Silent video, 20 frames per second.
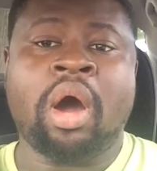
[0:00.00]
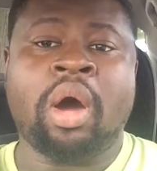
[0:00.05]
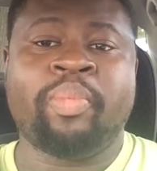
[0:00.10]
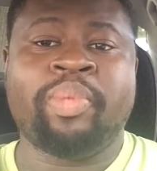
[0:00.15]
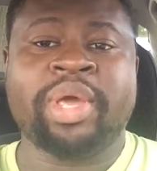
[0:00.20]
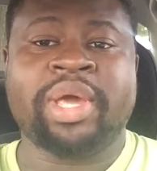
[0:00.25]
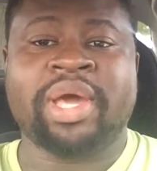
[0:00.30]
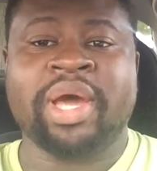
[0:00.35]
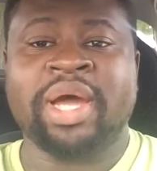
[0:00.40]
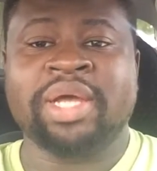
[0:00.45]

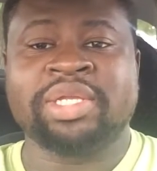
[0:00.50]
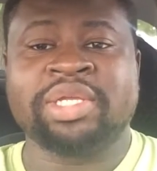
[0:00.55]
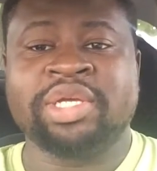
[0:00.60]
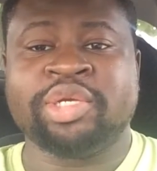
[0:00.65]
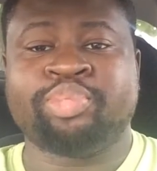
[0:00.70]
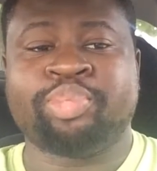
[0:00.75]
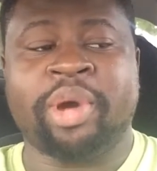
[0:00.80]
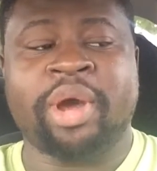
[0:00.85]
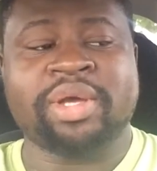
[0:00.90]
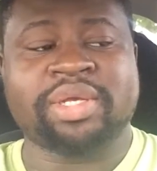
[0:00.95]
because
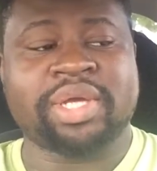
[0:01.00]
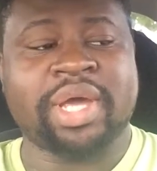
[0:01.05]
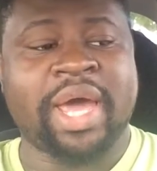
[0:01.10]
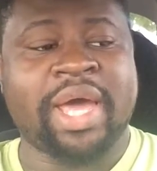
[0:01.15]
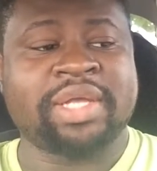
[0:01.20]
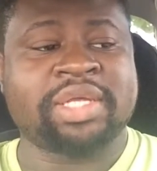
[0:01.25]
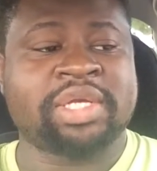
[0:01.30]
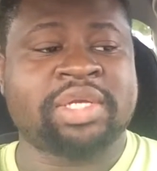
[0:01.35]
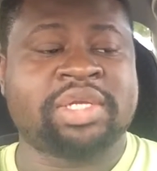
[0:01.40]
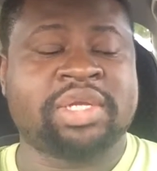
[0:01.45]
this person
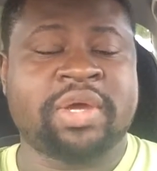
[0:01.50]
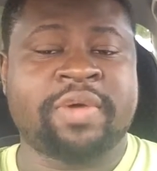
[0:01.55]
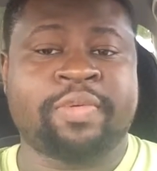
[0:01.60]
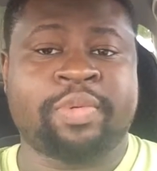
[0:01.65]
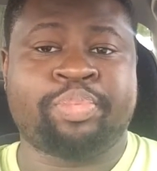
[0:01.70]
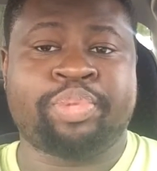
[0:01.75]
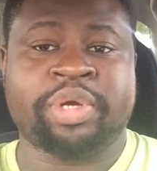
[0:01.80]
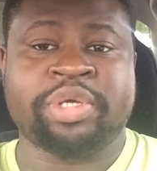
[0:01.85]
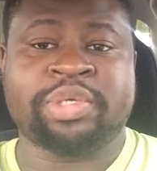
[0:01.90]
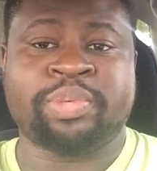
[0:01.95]
has a
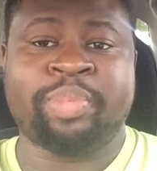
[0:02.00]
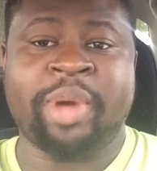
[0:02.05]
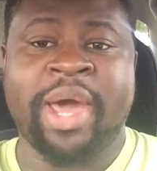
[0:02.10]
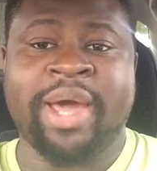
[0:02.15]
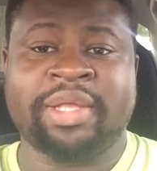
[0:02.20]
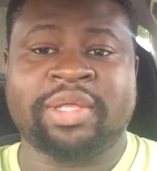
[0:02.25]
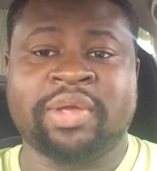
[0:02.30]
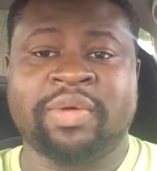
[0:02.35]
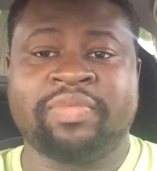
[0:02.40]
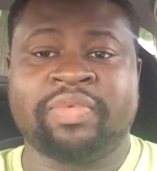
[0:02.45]
different
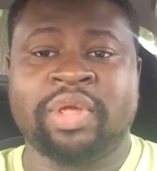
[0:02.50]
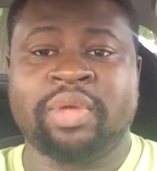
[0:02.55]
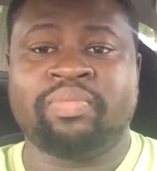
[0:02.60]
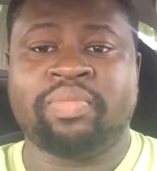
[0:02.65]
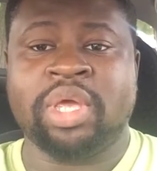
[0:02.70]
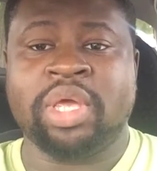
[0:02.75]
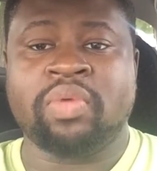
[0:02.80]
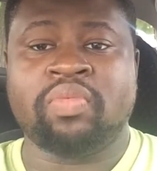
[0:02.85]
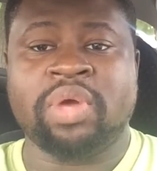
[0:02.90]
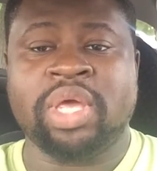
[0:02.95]
perspective than
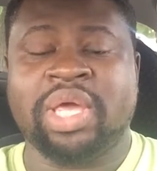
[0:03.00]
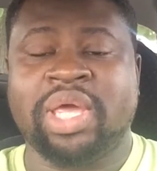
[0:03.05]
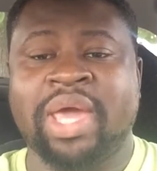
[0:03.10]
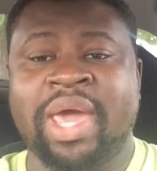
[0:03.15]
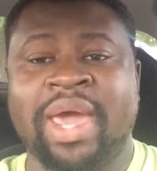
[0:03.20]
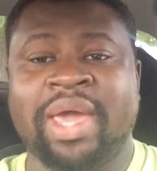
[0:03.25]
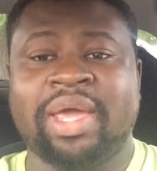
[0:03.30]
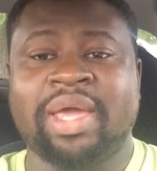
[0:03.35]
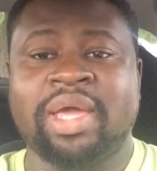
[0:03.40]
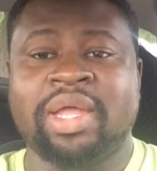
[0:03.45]
me, we
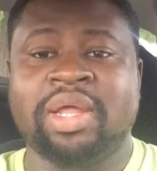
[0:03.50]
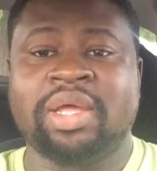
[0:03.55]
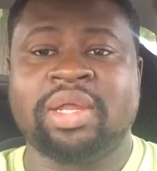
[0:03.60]
can't get